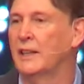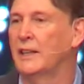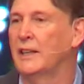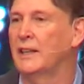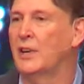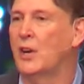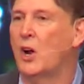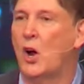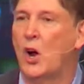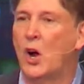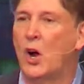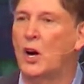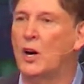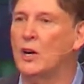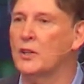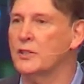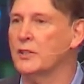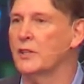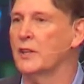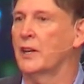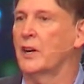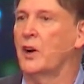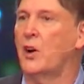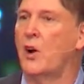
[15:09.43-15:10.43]
in
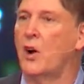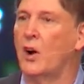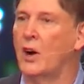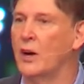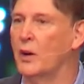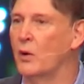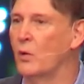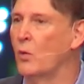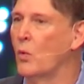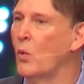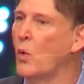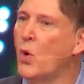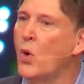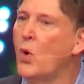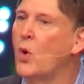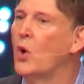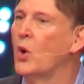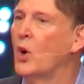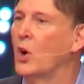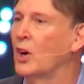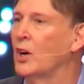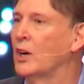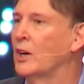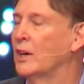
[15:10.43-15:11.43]
hearts that are at
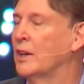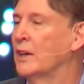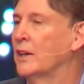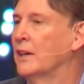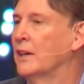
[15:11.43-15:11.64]
war,